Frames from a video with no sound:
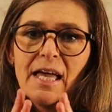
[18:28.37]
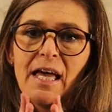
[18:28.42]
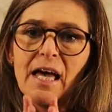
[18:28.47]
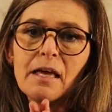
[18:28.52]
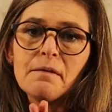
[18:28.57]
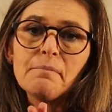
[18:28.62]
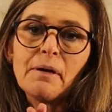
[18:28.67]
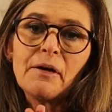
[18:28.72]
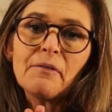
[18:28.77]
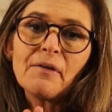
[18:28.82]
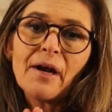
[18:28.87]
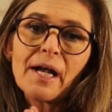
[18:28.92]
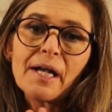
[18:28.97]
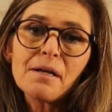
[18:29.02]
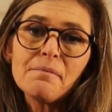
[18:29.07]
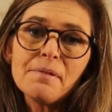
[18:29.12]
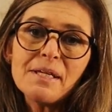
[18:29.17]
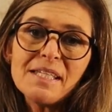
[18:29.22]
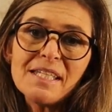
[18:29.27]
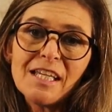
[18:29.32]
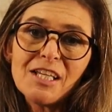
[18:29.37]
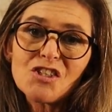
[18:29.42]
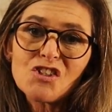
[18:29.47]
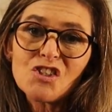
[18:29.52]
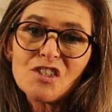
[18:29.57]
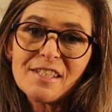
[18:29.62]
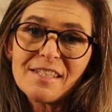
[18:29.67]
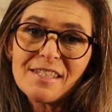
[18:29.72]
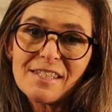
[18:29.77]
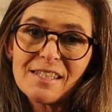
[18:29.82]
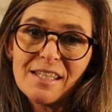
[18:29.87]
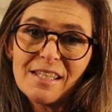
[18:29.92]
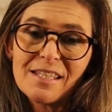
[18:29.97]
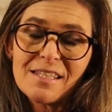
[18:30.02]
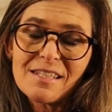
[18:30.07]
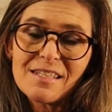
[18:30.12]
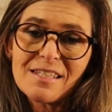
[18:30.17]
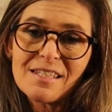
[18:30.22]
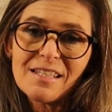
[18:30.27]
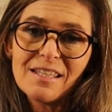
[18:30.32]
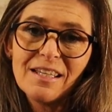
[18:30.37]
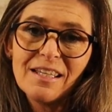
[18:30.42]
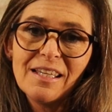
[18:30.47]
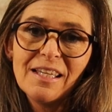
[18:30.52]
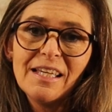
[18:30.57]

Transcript: And my recommendation is this: